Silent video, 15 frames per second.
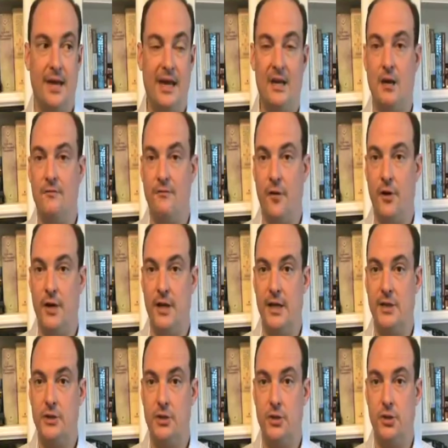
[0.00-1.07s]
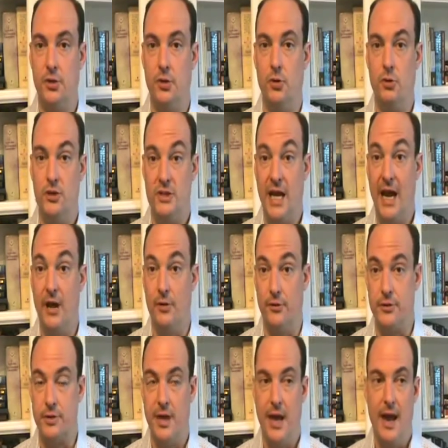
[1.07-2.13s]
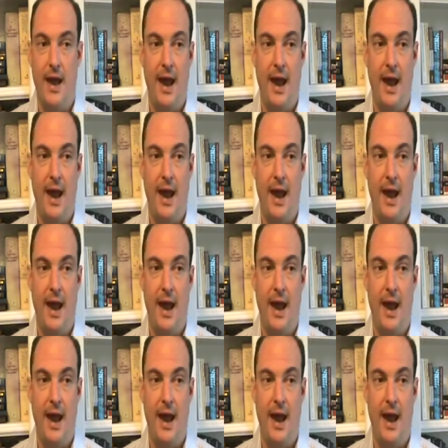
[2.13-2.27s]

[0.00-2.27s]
get converted into sales?